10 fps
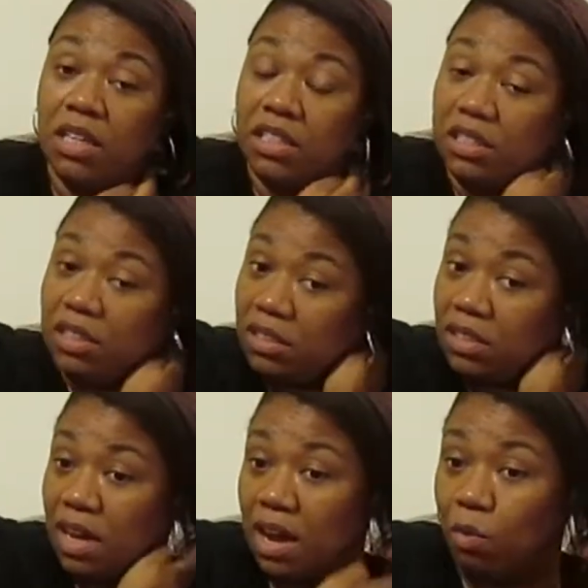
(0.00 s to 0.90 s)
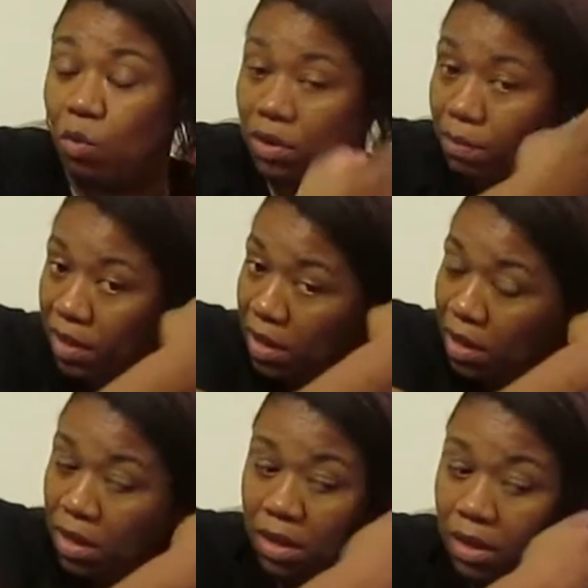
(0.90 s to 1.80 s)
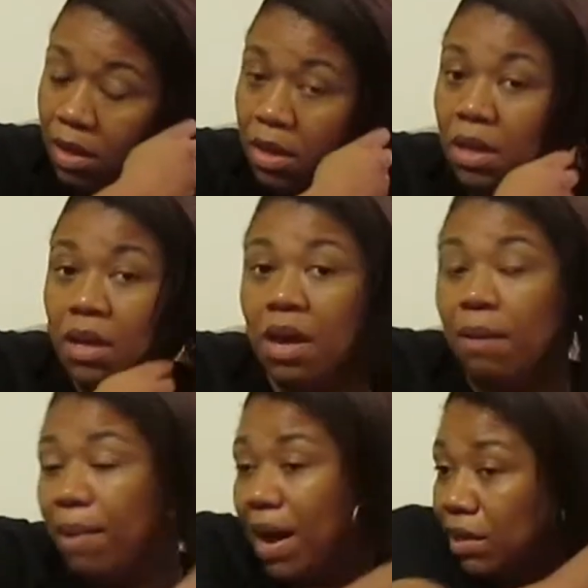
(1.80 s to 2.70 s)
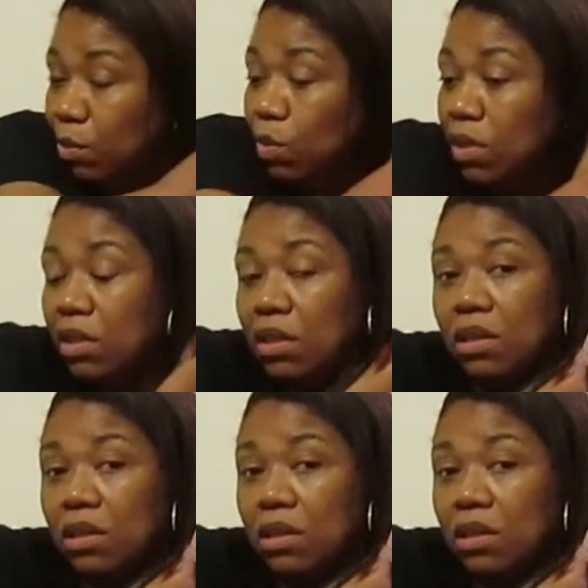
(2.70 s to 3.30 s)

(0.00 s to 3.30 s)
she does not want to be bothered with